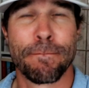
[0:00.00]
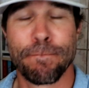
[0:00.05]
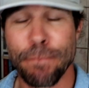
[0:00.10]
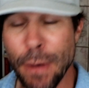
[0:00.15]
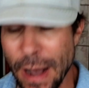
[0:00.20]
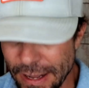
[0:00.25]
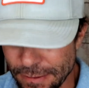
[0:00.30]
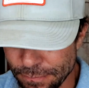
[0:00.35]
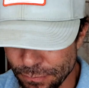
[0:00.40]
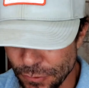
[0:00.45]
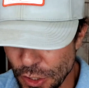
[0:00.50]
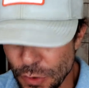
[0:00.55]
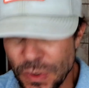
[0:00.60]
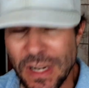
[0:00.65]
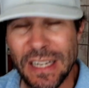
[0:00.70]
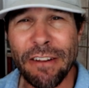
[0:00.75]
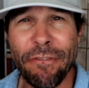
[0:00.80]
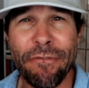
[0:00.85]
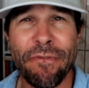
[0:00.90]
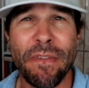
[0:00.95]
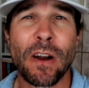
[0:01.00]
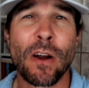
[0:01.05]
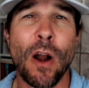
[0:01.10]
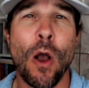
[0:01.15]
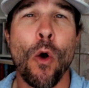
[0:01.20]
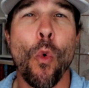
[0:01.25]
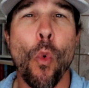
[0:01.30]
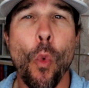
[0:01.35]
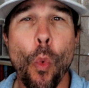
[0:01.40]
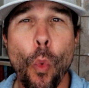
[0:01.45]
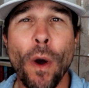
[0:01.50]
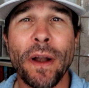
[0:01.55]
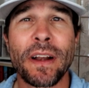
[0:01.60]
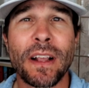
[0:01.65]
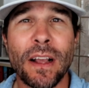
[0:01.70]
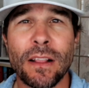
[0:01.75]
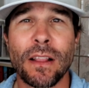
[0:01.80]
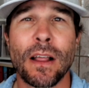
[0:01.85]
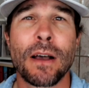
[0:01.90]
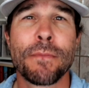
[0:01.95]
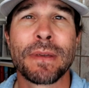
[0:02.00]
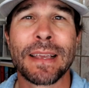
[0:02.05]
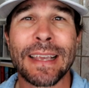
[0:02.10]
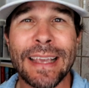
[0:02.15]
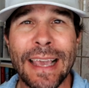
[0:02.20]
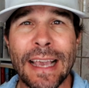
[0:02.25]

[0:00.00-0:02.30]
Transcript: But you need to figure out what club